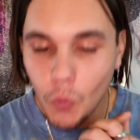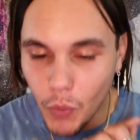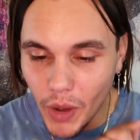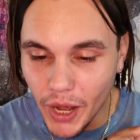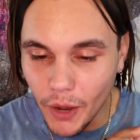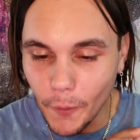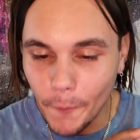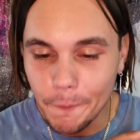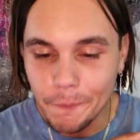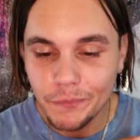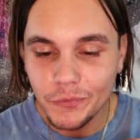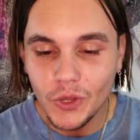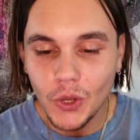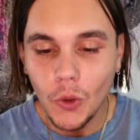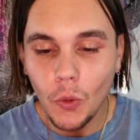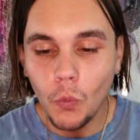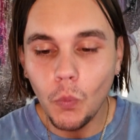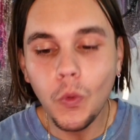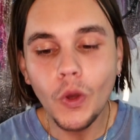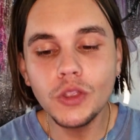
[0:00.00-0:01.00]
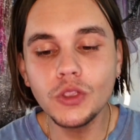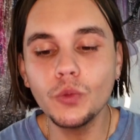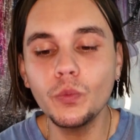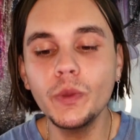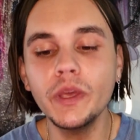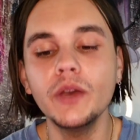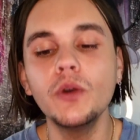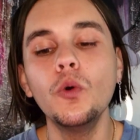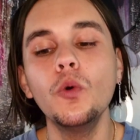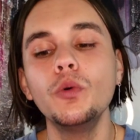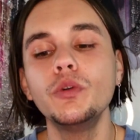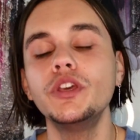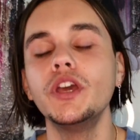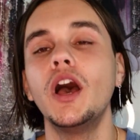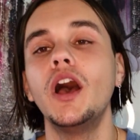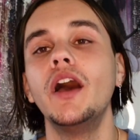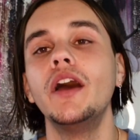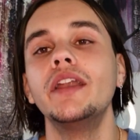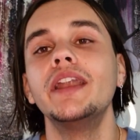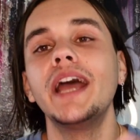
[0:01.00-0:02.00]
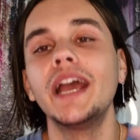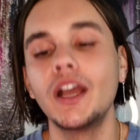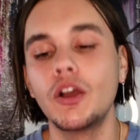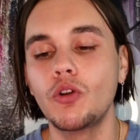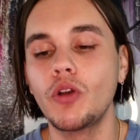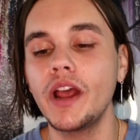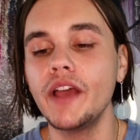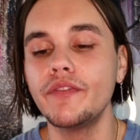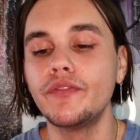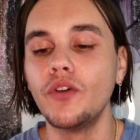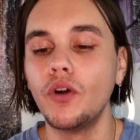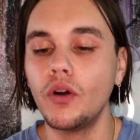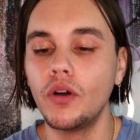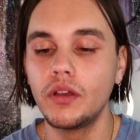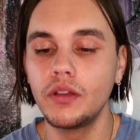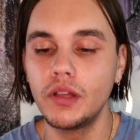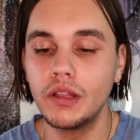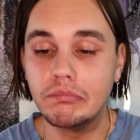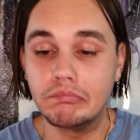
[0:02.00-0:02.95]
Well, what do we all yearn and crave for?